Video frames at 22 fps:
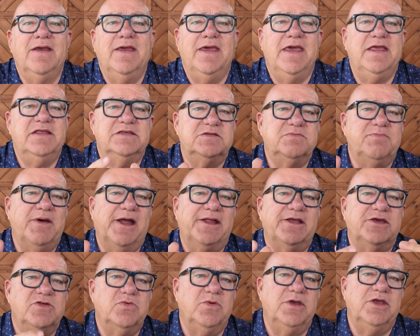In
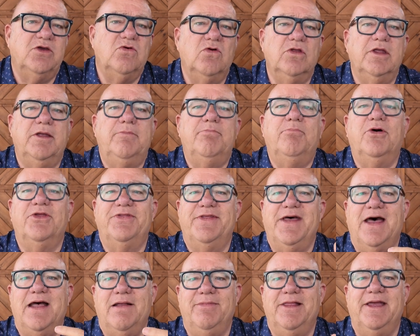Spanish we call it
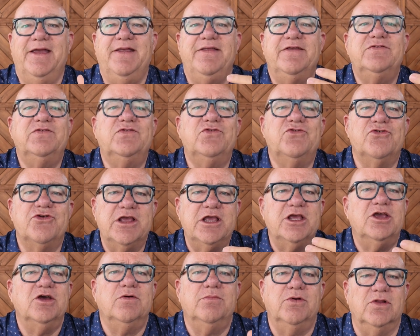potable. It's
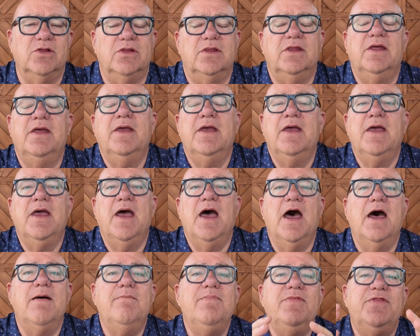drinkable.
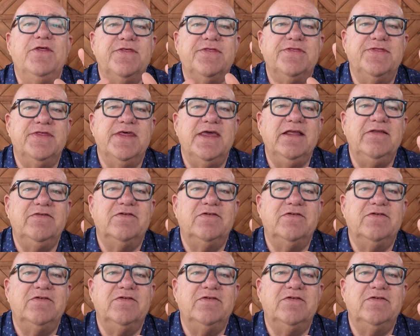The thing